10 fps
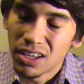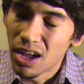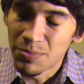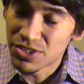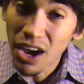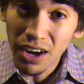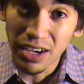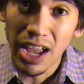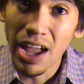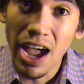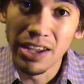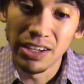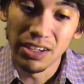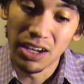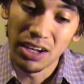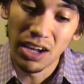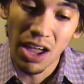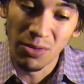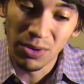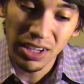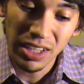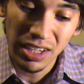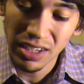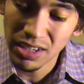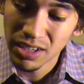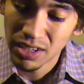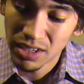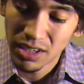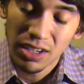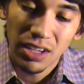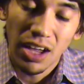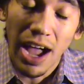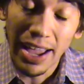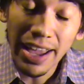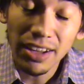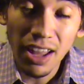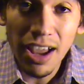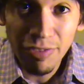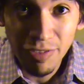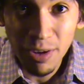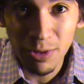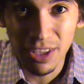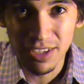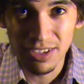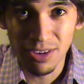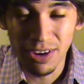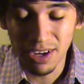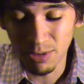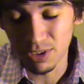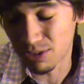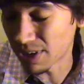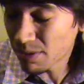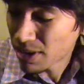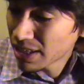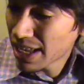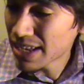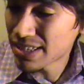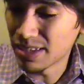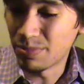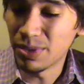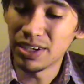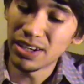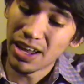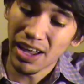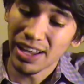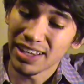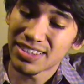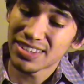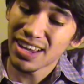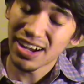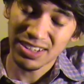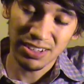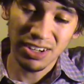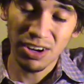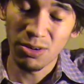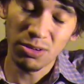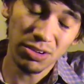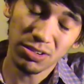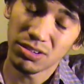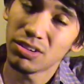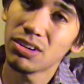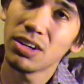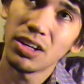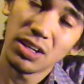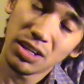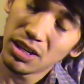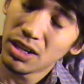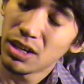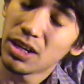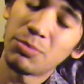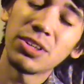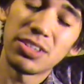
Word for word: I'm sorry I, I, I really I had a lot of fun with this though, and it was great while it lasted. But I, I it sucks, you know. I'm really